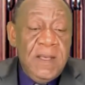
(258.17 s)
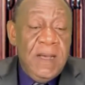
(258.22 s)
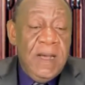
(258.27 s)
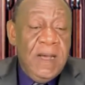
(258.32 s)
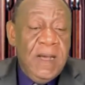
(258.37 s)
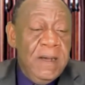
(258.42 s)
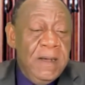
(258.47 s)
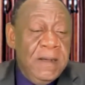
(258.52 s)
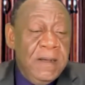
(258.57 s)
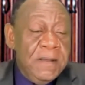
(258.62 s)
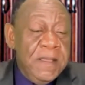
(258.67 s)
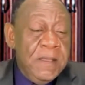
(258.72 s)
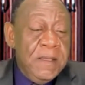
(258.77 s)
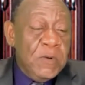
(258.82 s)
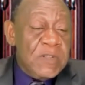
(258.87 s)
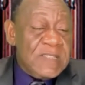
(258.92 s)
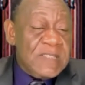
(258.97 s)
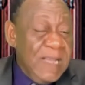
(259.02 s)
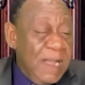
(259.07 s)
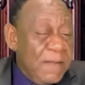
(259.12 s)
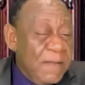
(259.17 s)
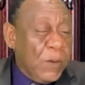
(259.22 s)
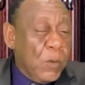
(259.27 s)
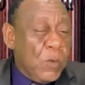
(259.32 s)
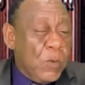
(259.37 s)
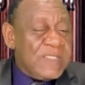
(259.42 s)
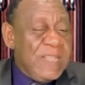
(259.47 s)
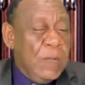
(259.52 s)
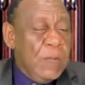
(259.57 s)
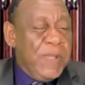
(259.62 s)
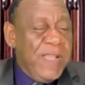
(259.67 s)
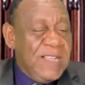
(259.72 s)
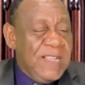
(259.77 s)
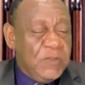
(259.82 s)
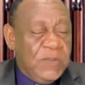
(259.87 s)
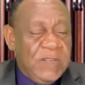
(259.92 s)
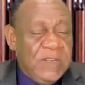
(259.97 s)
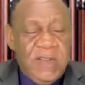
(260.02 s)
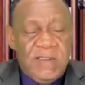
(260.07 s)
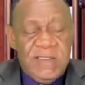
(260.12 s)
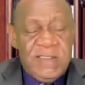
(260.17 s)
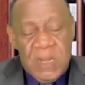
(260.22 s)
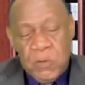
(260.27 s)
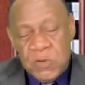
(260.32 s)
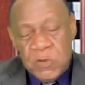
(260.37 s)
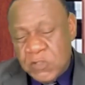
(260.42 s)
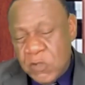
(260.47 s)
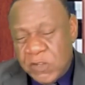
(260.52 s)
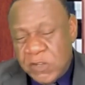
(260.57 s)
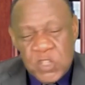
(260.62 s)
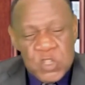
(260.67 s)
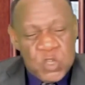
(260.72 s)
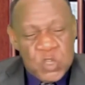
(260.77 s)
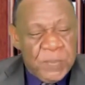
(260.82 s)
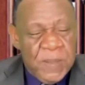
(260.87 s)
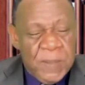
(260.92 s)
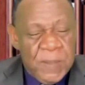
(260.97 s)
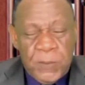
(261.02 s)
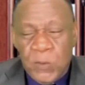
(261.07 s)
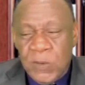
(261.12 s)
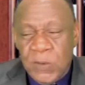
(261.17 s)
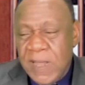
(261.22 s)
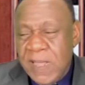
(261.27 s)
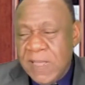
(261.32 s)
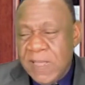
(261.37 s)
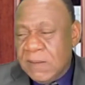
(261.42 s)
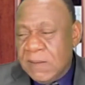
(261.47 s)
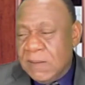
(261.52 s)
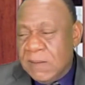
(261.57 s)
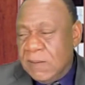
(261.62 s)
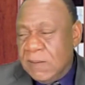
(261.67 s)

it was afterwards that we actually heard that he was talking to people like